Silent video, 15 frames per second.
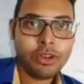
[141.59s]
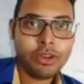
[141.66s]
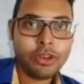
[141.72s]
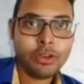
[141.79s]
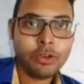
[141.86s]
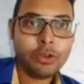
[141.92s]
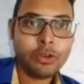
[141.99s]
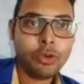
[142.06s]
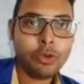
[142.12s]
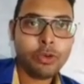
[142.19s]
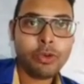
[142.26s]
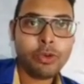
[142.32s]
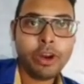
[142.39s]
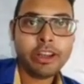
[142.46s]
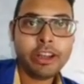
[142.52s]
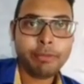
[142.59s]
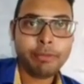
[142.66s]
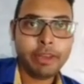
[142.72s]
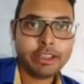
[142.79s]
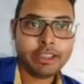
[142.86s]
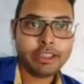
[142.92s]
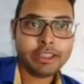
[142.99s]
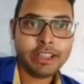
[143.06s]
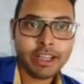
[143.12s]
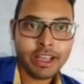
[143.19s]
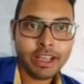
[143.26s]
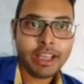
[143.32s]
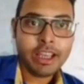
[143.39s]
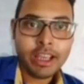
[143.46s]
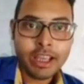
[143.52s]
So what that means is that
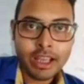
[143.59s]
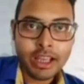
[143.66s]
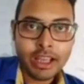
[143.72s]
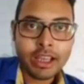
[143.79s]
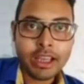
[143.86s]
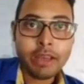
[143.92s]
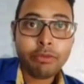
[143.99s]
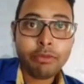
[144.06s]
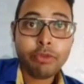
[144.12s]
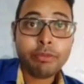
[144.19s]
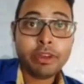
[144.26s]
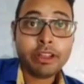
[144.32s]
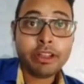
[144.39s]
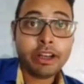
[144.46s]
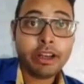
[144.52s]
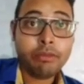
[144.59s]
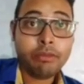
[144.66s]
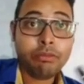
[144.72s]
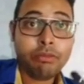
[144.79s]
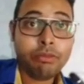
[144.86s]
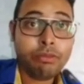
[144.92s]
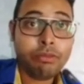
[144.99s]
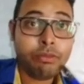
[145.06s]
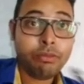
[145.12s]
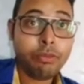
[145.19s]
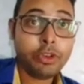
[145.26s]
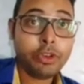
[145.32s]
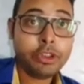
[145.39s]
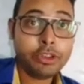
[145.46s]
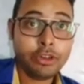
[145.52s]
if we measure
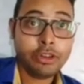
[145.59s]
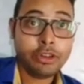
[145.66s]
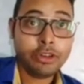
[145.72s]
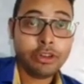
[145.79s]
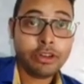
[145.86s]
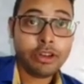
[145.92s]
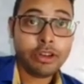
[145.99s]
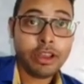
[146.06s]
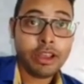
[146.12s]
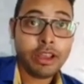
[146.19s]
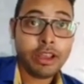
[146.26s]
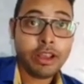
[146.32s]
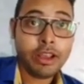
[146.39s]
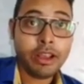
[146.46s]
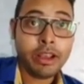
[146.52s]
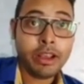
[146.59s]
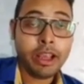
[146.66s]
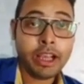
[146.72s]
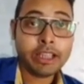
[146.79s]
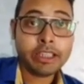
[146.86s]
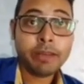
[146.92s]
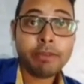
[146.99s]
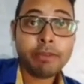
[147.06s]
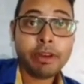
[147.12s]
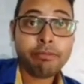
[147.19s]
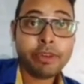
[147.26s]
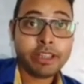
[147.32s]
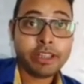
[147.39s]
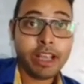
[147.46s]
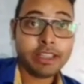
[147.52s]
position extremely
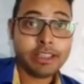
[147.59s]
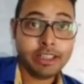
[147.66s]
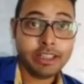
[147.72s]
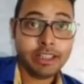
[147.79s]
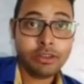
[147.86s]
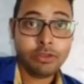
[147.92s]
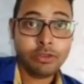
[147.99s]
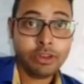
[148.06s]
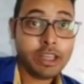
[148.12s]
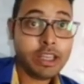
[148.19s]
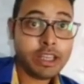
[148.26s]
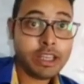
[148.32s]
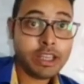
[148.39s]
precisely, okay,